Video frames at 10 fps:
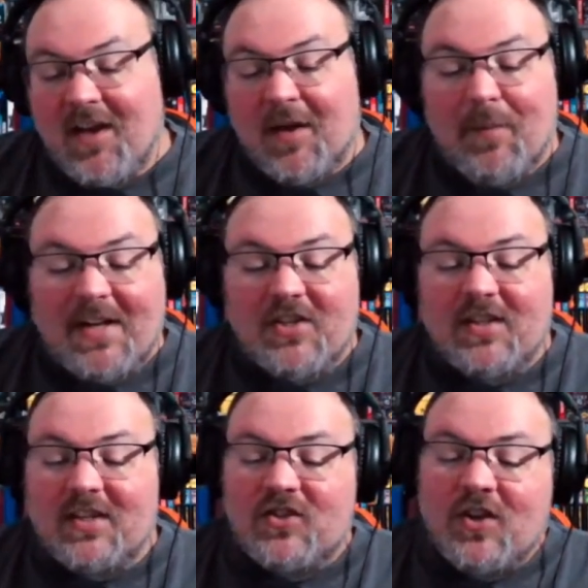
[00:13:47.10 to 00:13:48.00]
Imagine
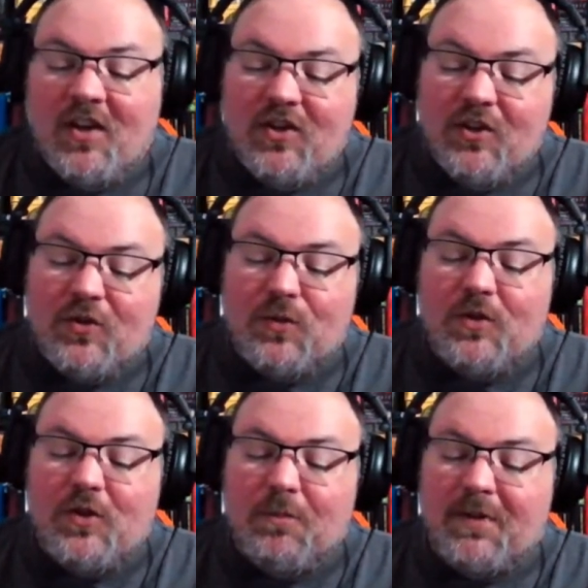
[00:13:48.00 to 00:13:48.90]
this you're
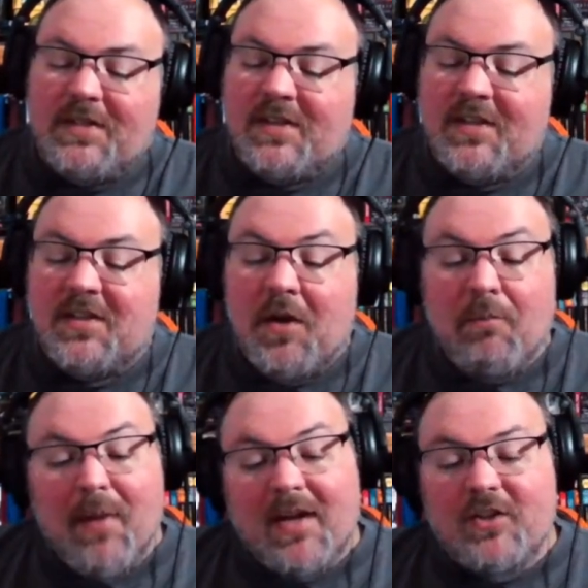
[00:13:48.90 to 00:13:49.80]
doing your business,
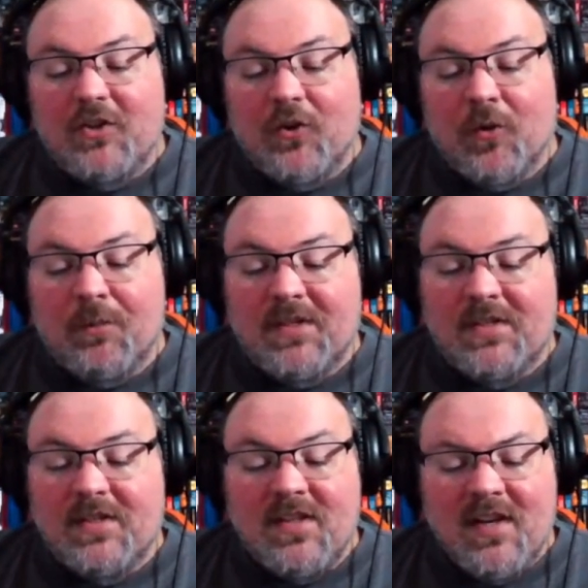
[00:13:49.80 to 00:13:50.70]
minding your own
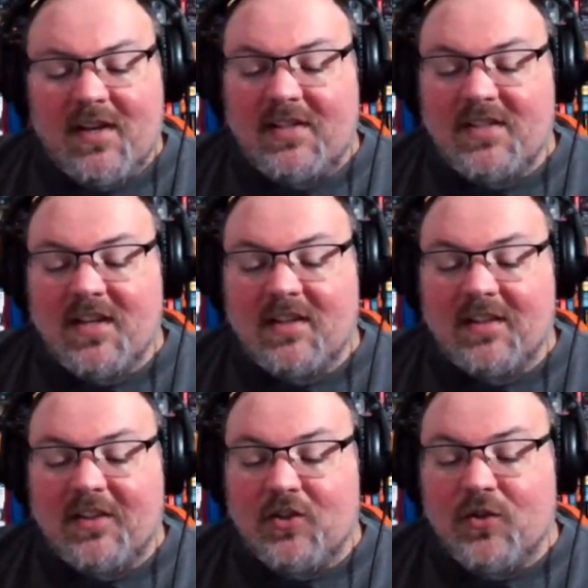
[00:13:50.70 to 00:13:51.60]
business, and
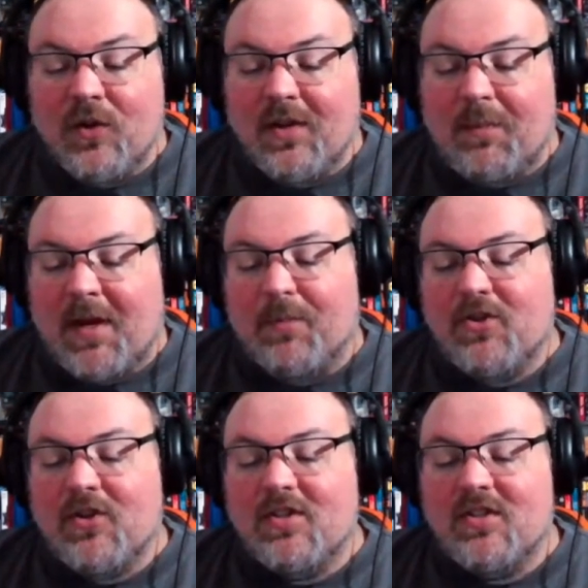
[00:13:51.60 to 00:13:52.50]
suddenly your toilet paper
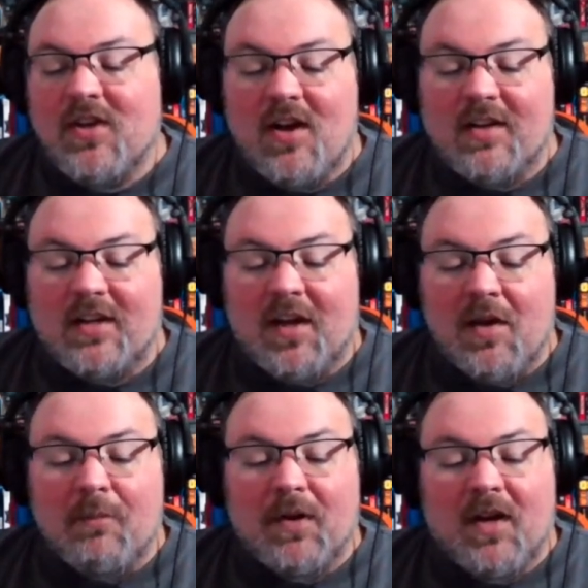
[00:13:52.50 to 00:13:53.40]
starts talking,
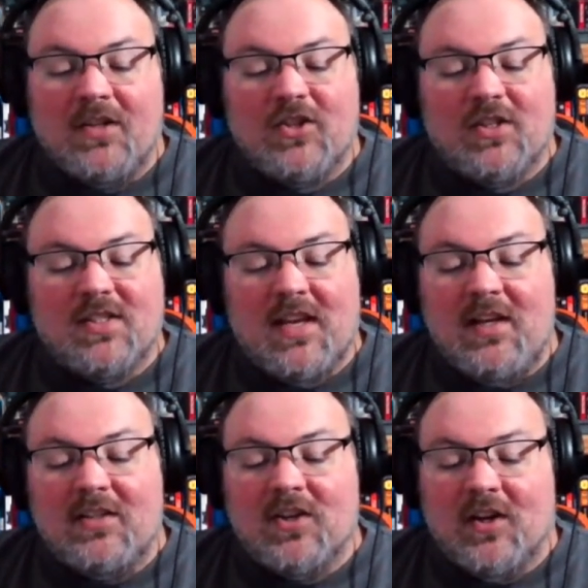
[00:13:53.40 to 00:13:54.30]
but not just
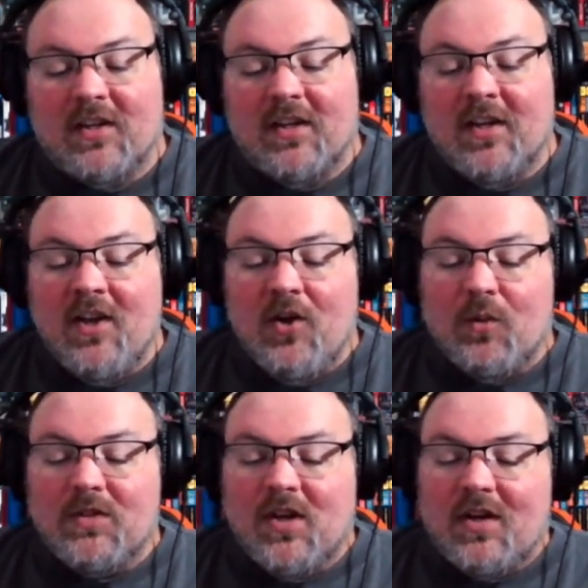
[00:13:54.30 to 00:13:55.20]
any talking.
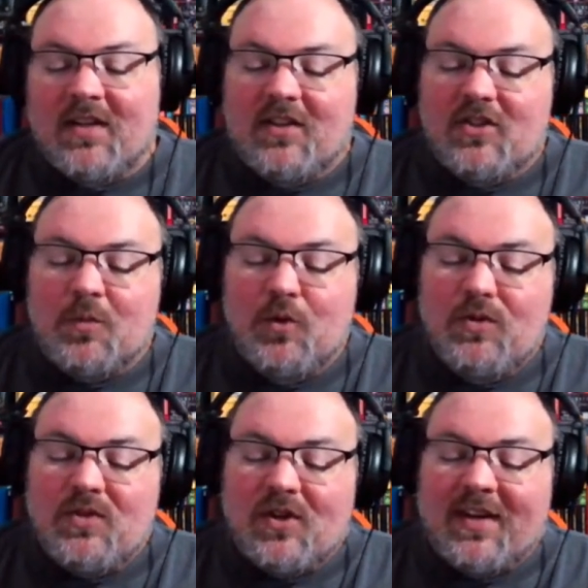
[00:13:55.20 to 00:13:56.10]
We're talking the
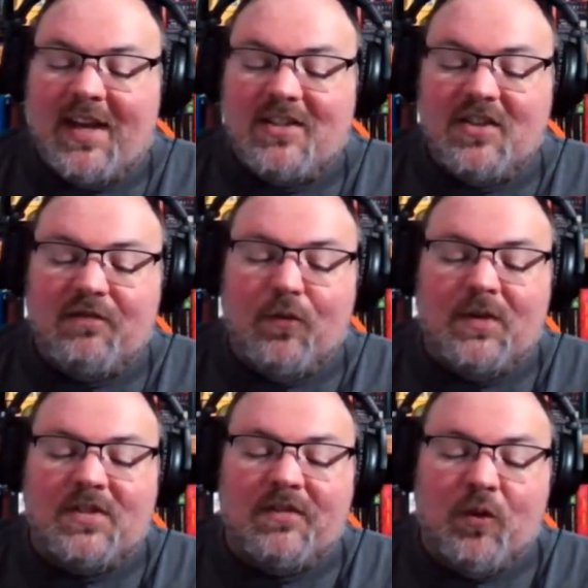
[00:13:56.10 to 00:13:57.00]
smooth, sarcastic
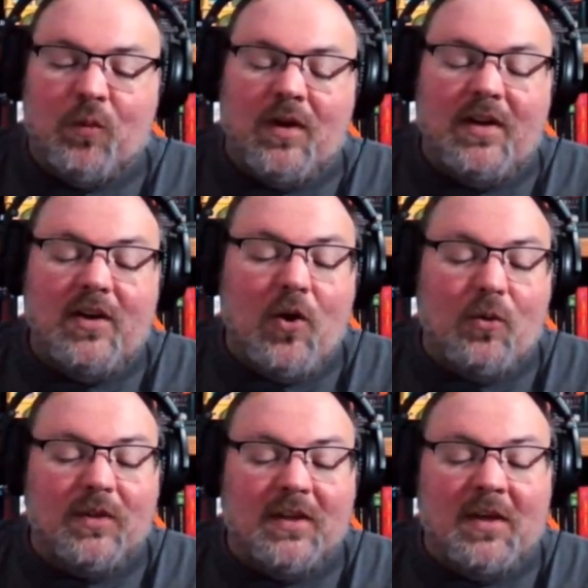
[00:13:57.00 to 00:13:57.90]
voice of the one and
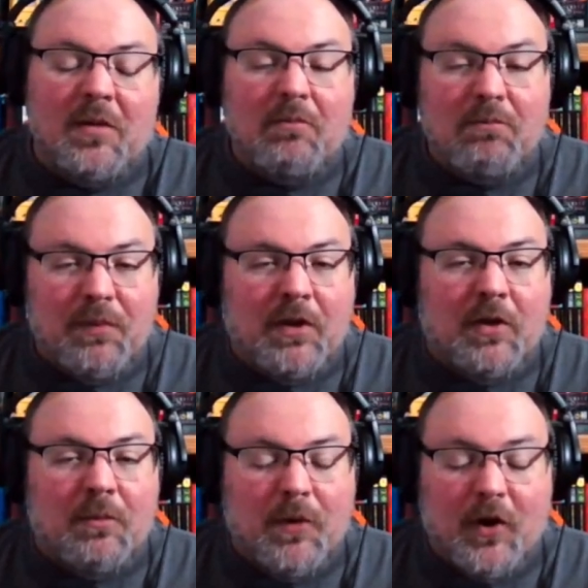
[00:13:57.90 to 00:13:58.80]
only
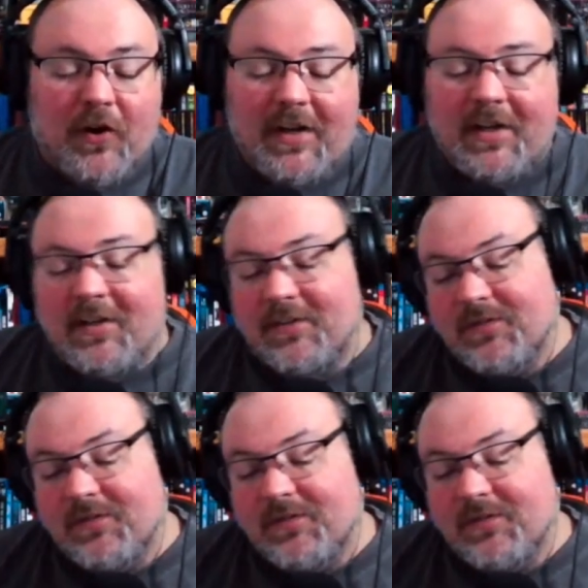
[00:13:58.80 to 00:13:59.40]
Bill Murray.